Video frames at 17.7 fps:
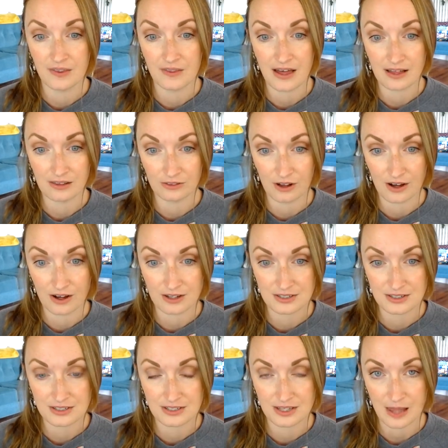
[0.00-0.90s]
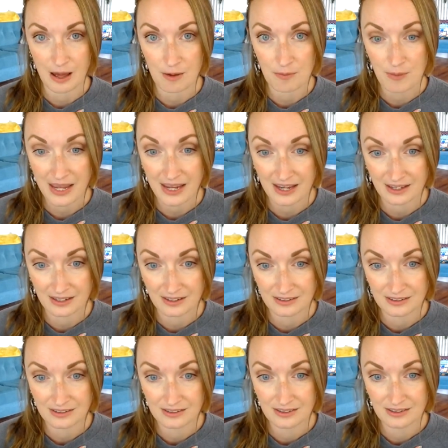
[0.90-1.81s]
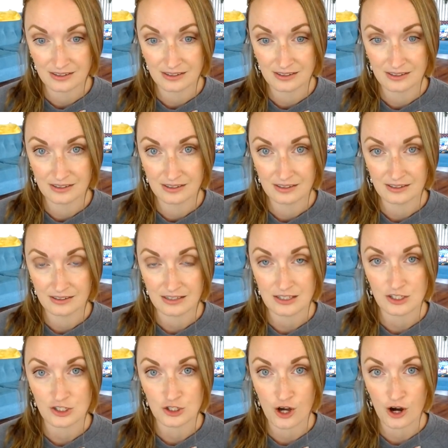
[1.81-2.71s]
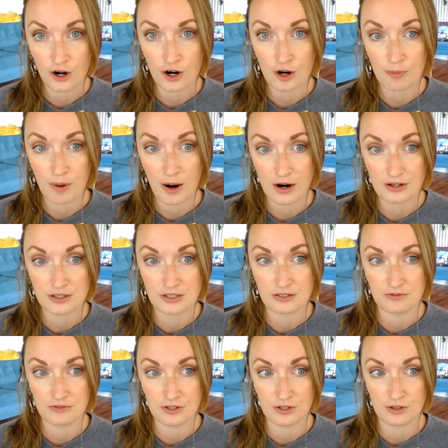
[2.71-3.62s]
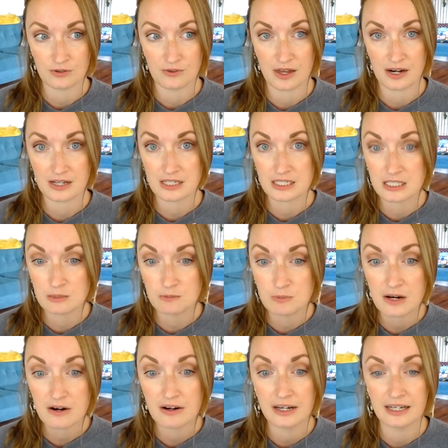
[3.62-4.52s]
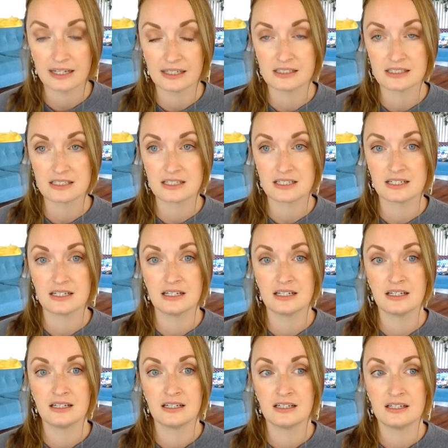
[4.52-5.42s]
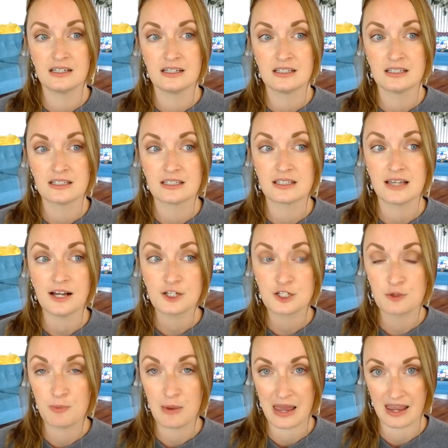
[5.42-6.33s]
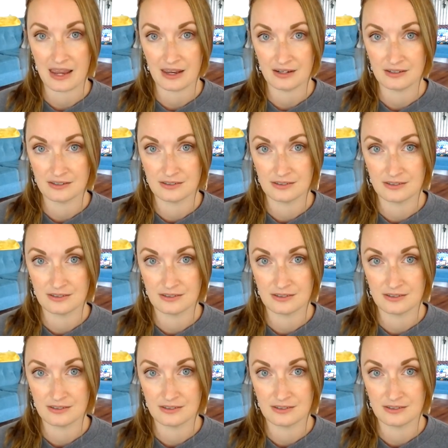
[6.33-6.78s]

that loss and that pain. These younger parts of you that experienced such pain